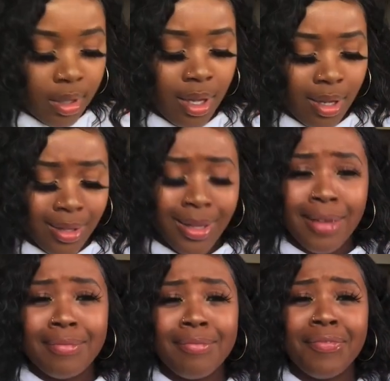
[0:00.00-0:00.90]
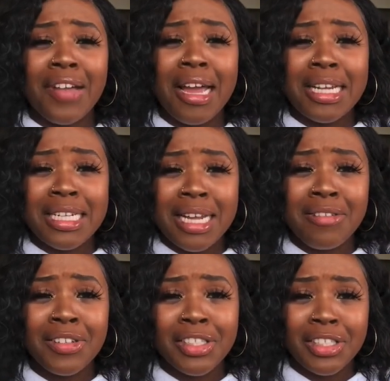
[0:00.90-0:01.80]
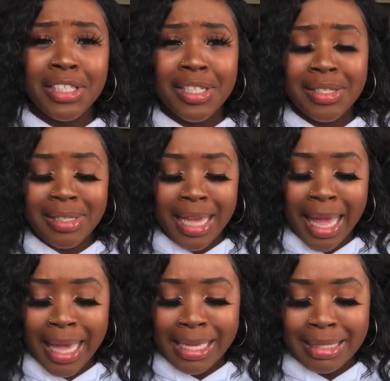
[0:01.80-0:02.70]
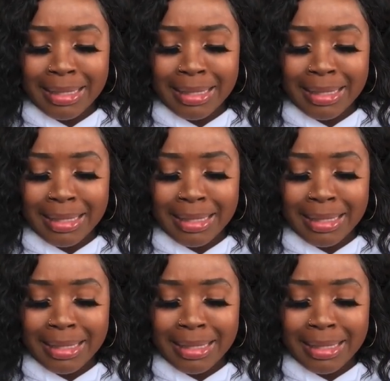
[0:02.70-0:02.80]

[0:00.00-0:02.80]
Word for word: I can't find it. I wanted to show you guys.